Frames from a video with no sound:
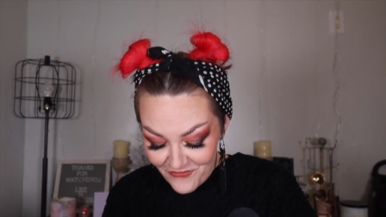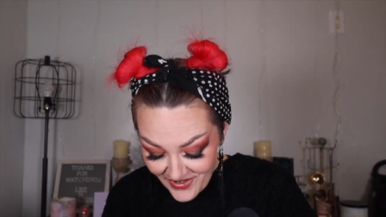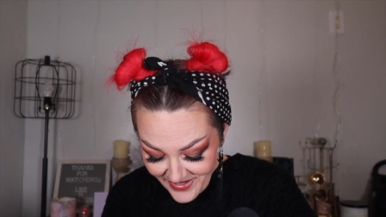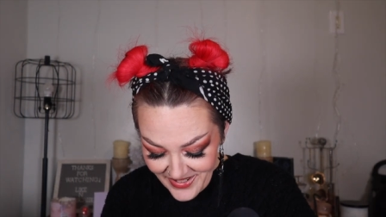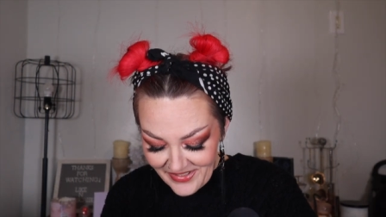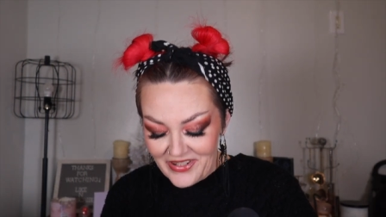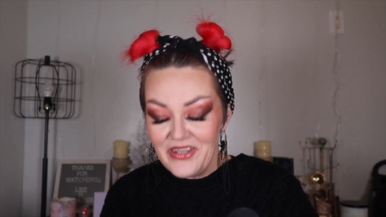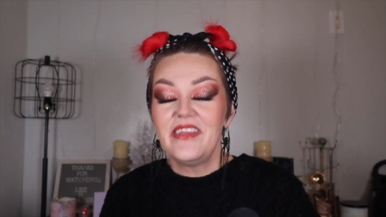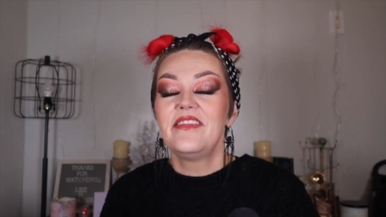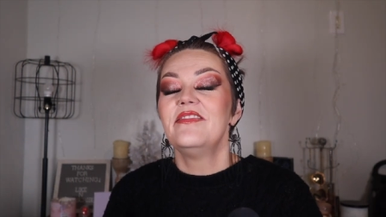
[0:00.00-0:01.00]

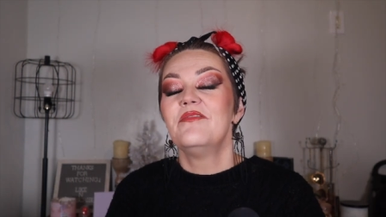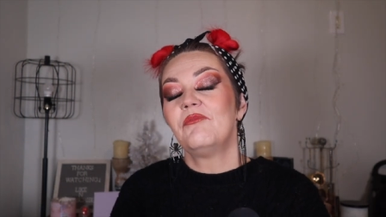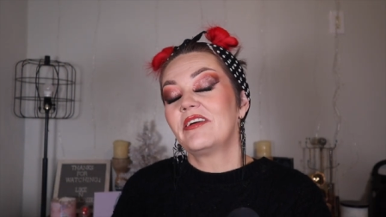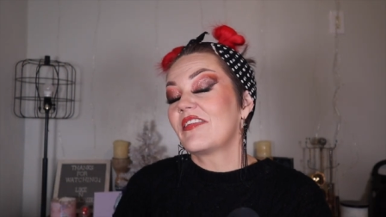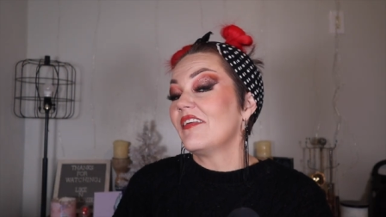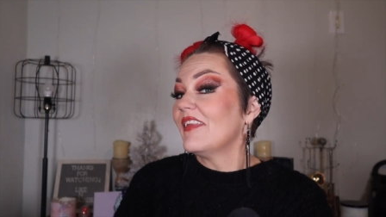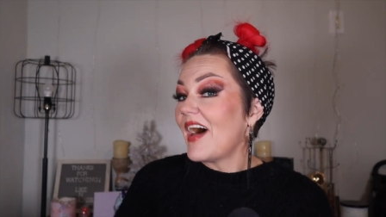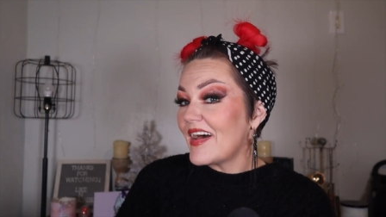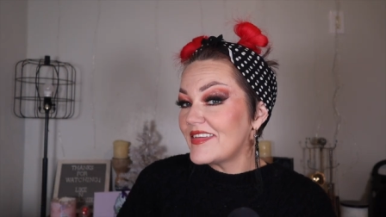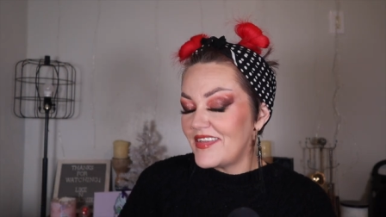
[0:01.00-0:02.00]
finally, one of the
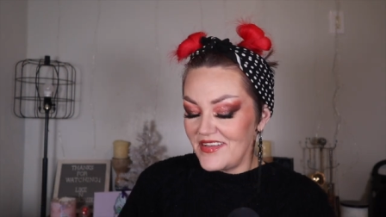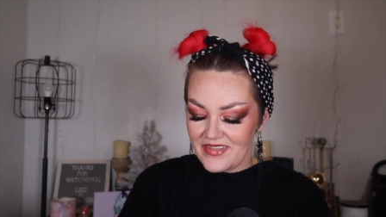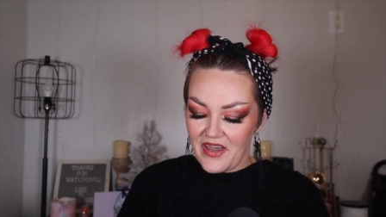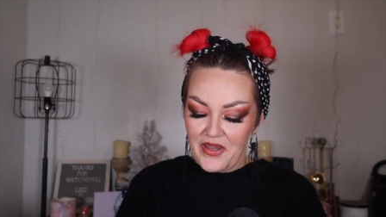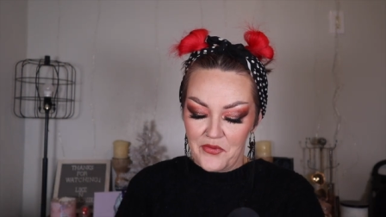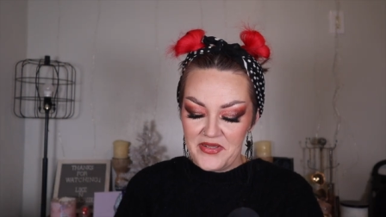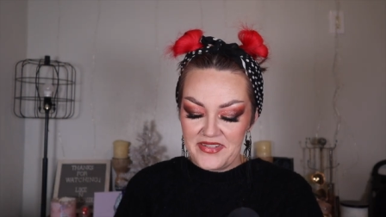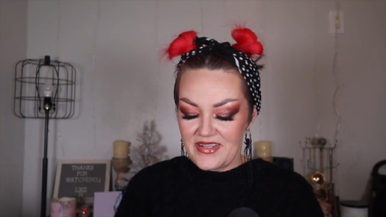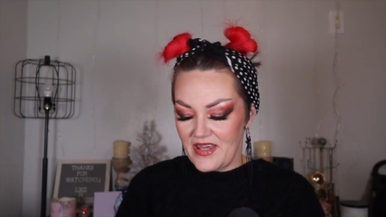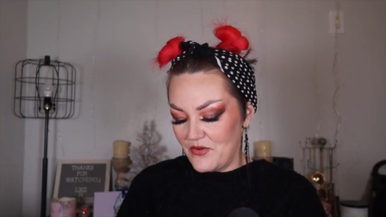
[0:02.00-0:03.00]
last things I
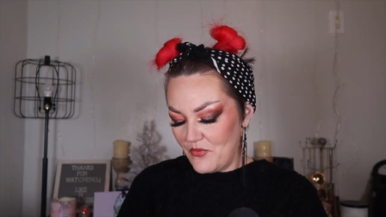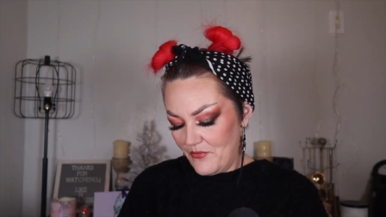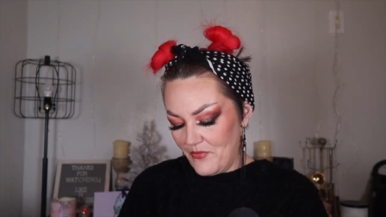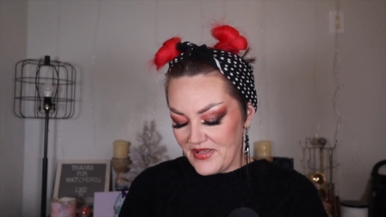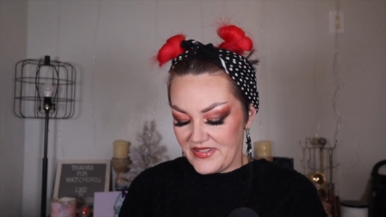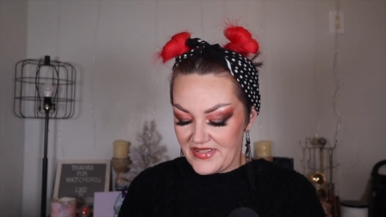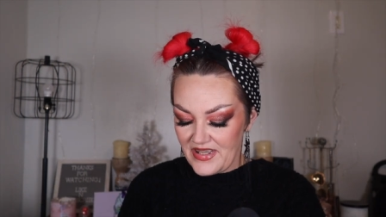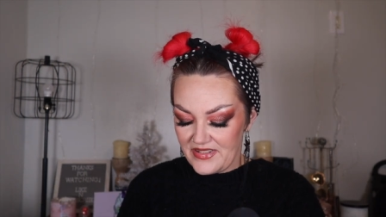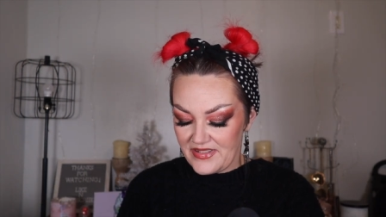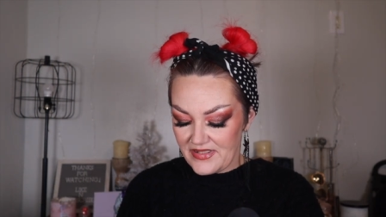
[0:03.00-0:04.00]
was sent was
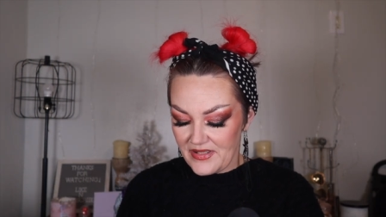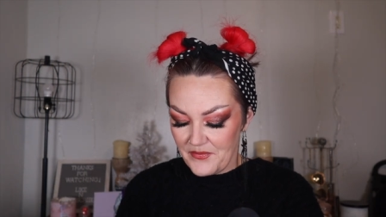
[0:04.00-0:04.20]
this.